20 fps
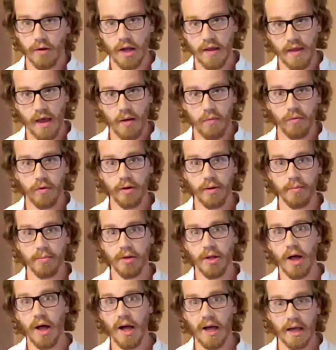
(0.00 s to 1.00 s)
and that will
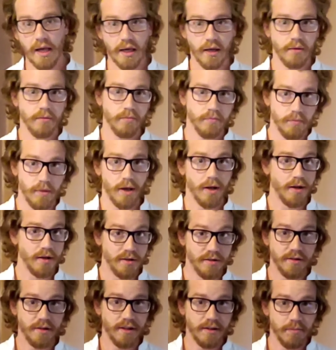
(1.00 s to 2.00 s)
imply a
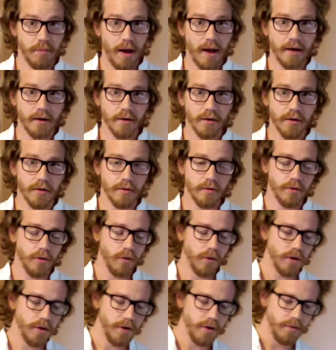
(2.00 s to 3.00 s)
D minor
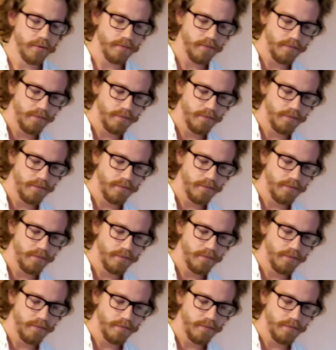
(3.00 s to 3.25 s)
chord.